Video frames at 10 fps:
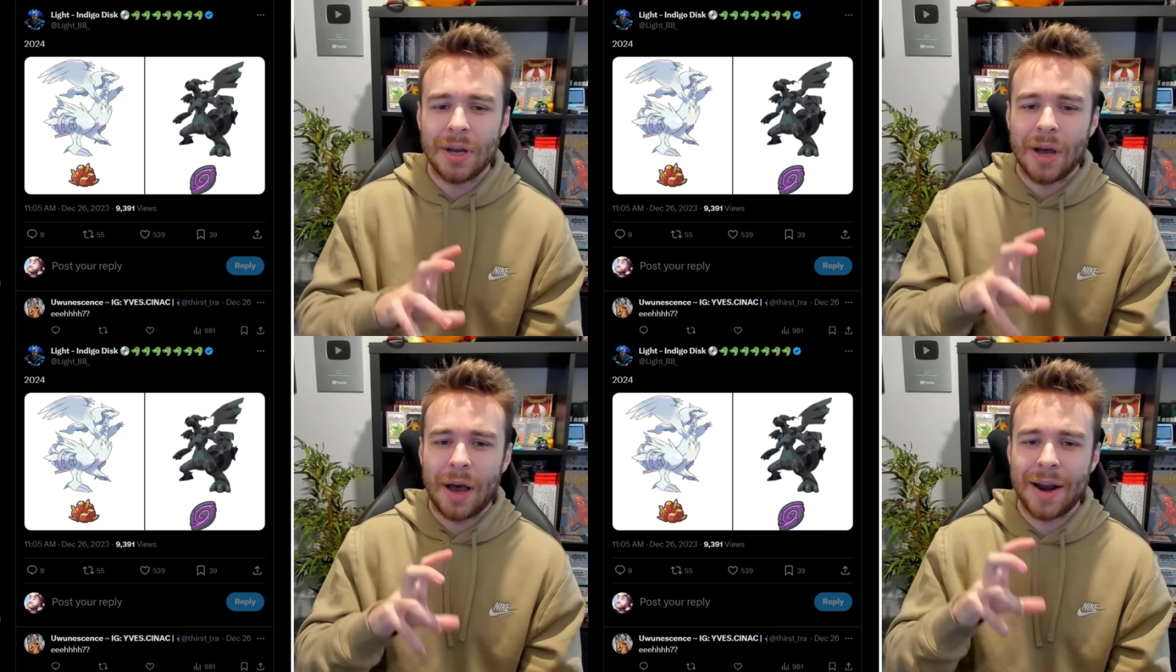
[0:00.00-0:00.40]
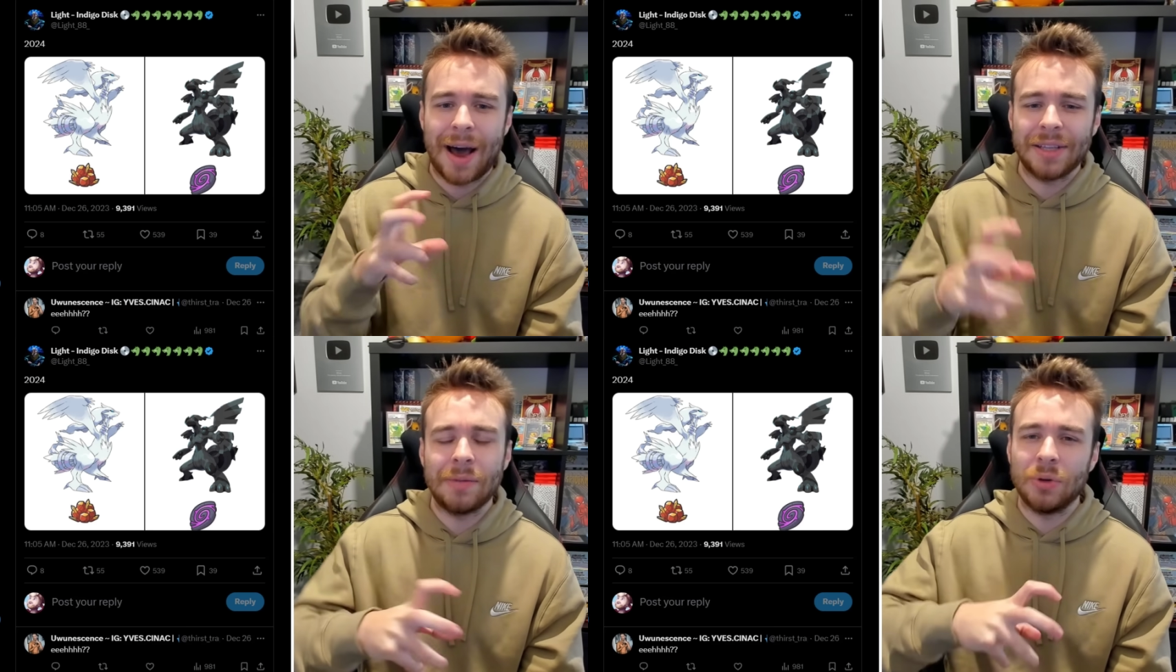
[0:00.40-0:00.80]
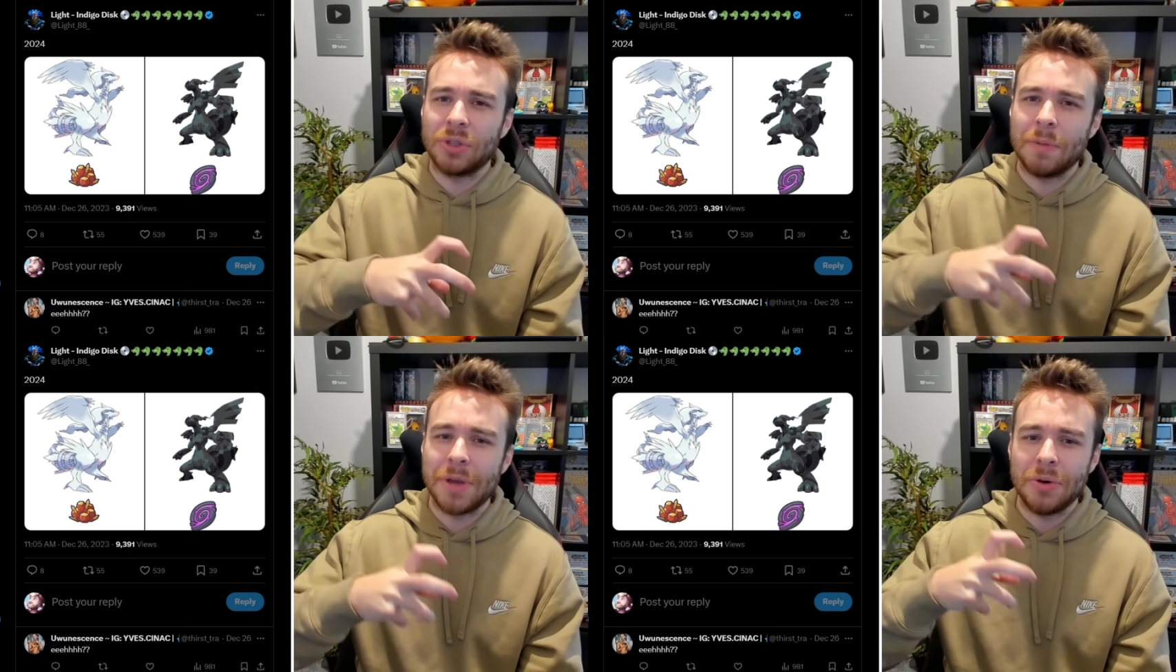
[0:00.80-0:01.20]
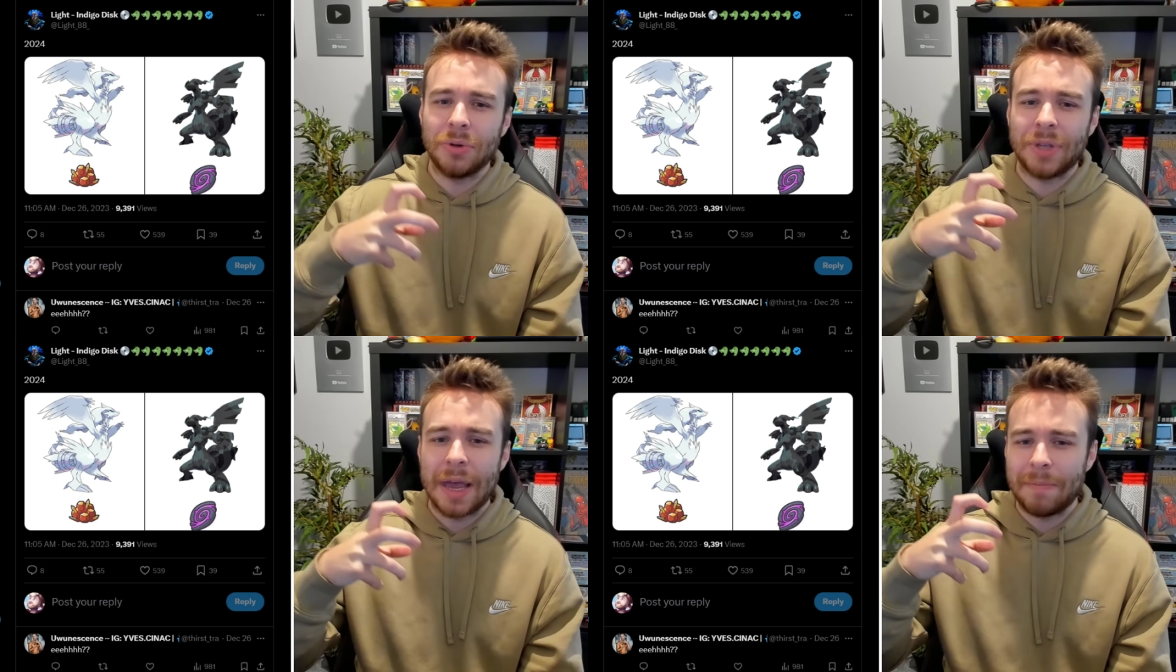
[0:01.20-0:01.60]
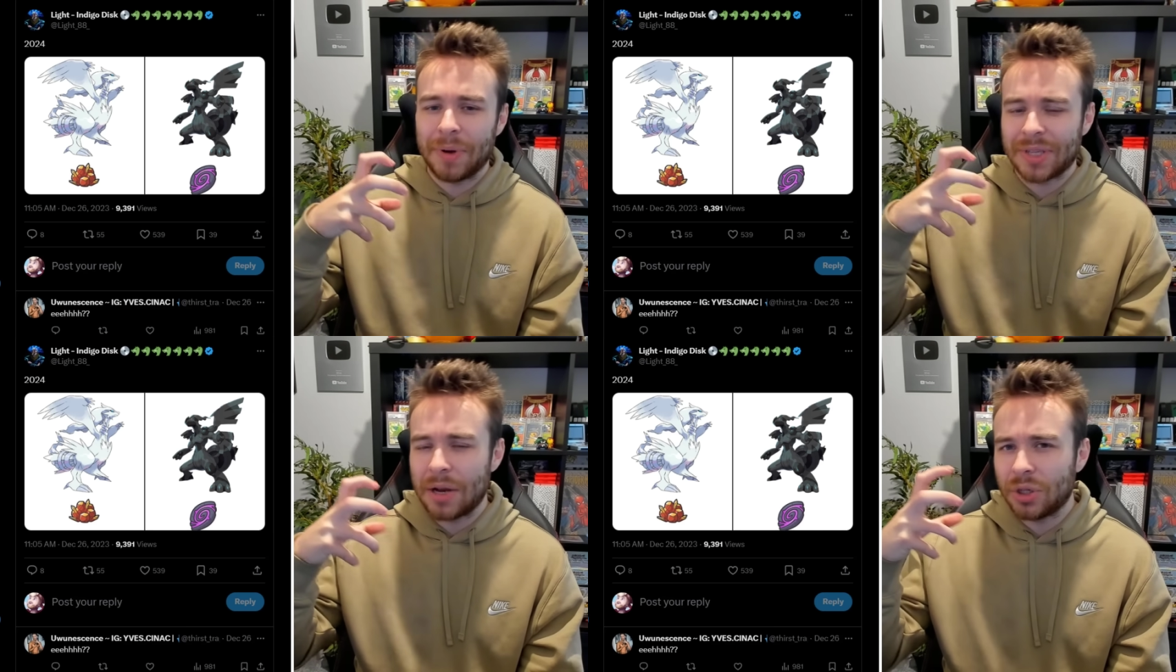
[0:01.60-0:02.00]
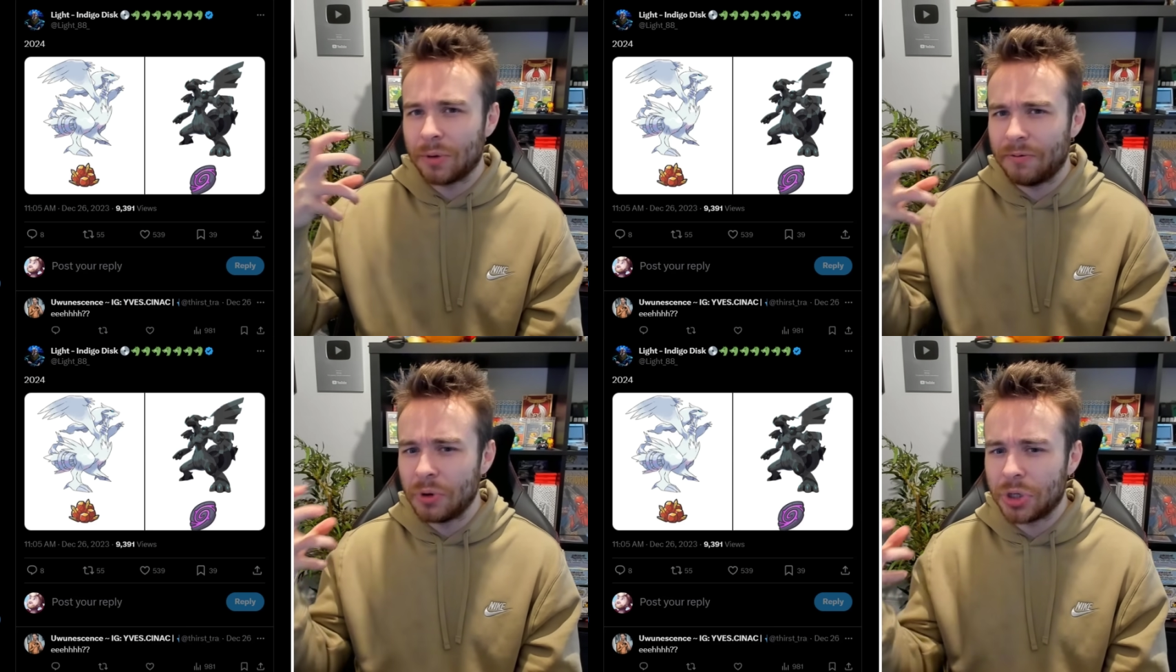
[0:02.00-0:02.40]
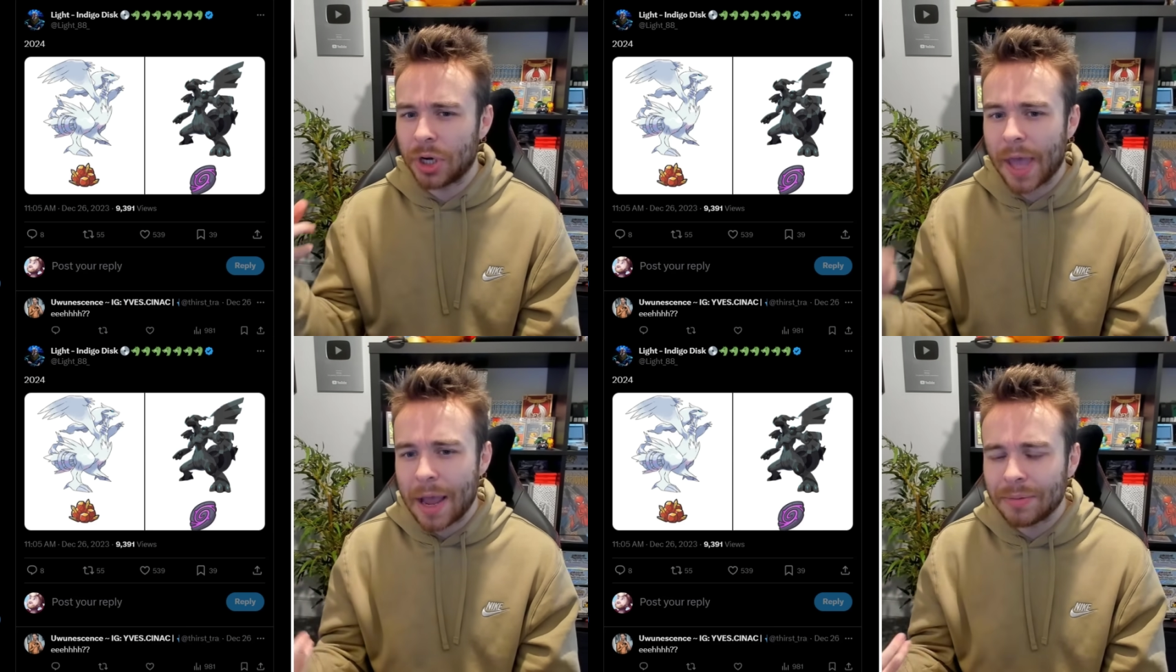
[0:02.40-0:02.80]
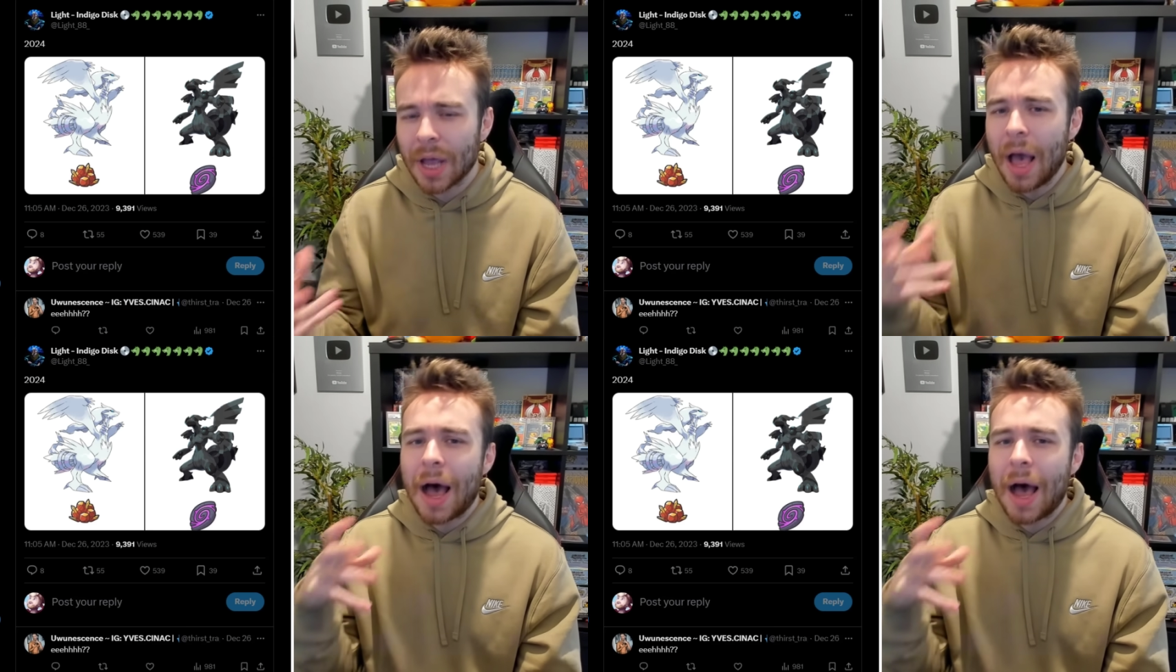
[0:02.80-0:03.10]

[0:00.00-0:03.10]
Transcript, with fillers: an item that was going to be used in potential future games.